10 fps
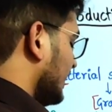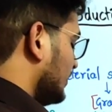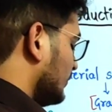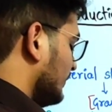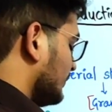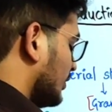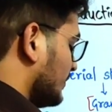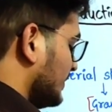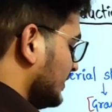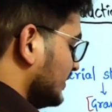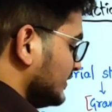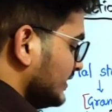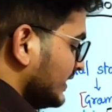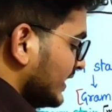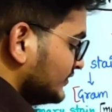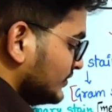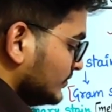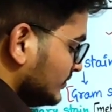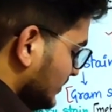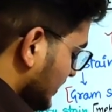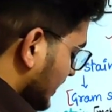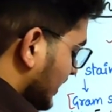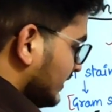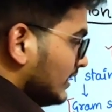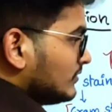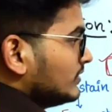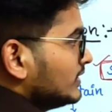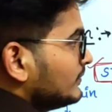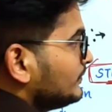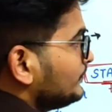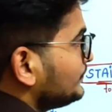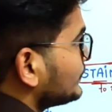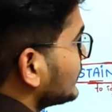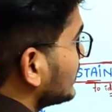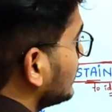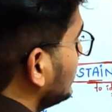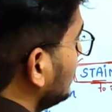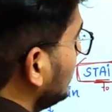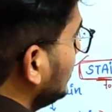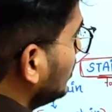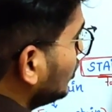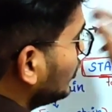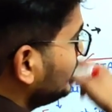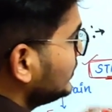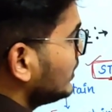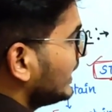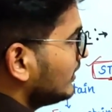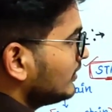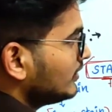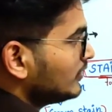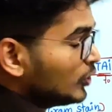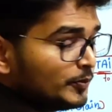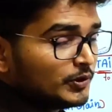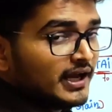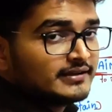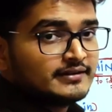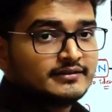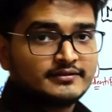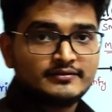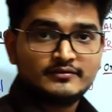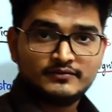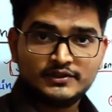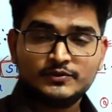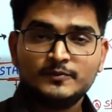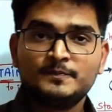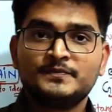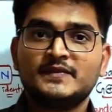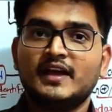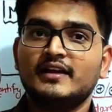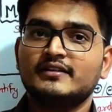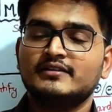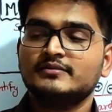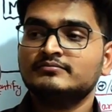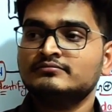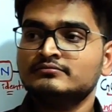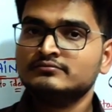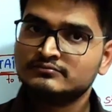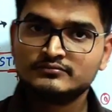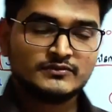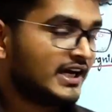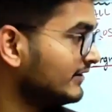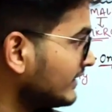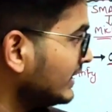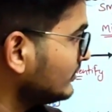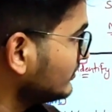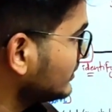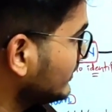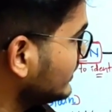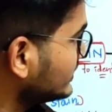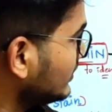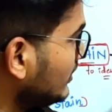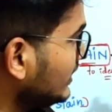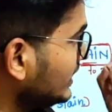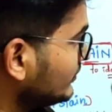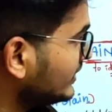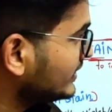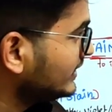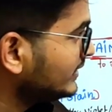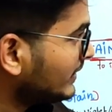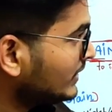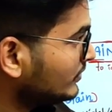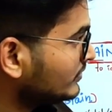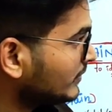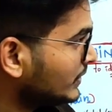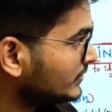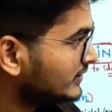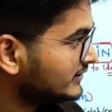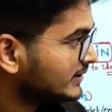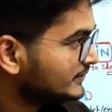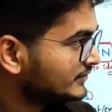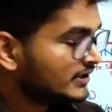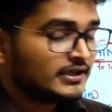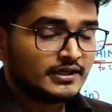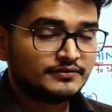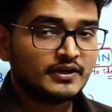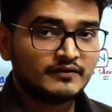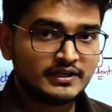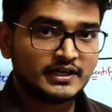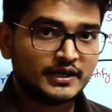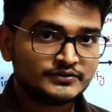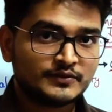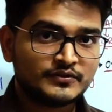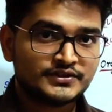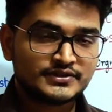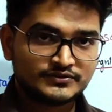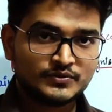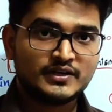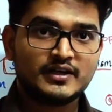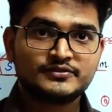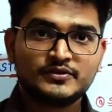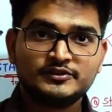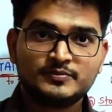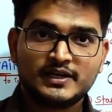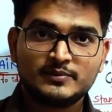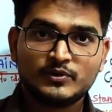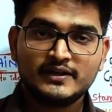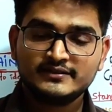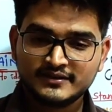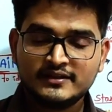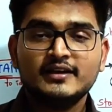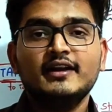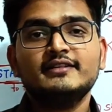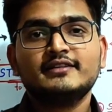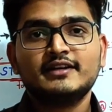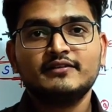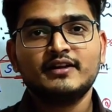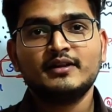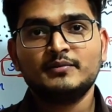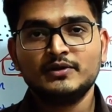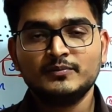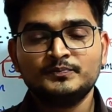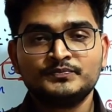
hydrophilic property containing acetone and alcohol. Hope you like this video, and I tried to cover the all introductory minute concepts. If you have any kinds of questions, you can ask the inspiring minds. Links are given in the below.